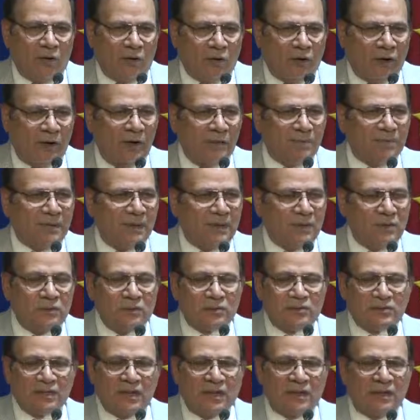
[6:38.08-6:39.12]
oil
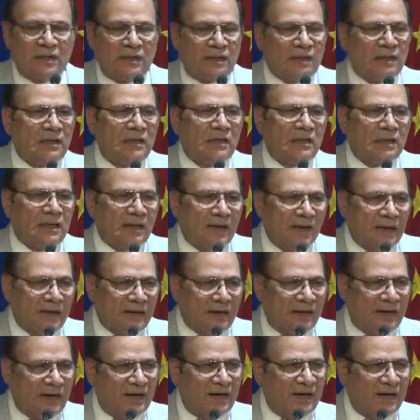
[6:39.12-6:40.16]
producer
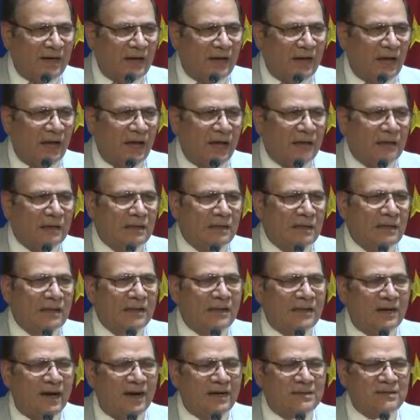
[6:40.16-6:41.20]
in India
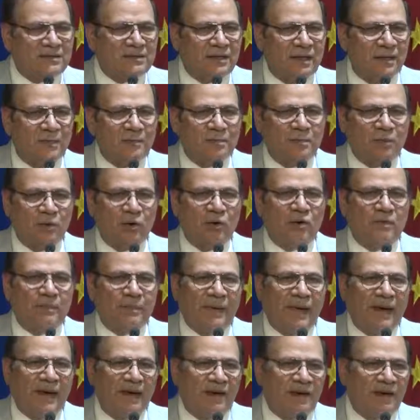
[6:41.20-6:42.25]
gets import
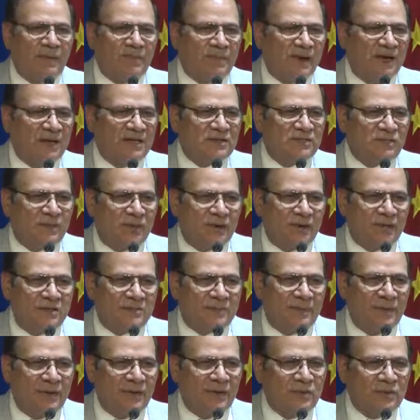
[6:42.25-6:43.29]
parity price for
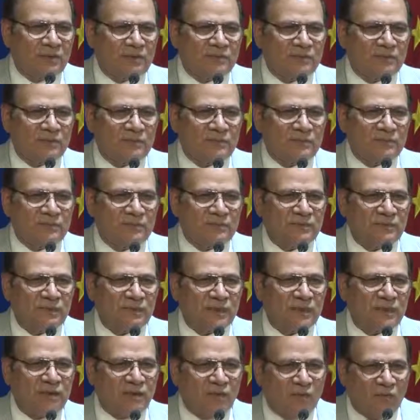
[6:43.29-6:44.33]
its produce.
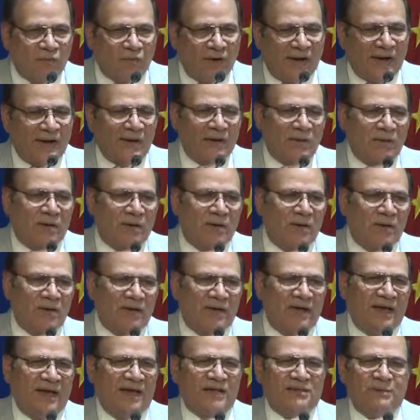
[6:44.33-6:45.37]
Why
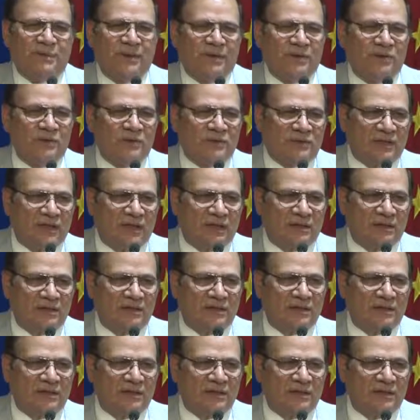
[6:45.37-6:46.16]
not gas producer?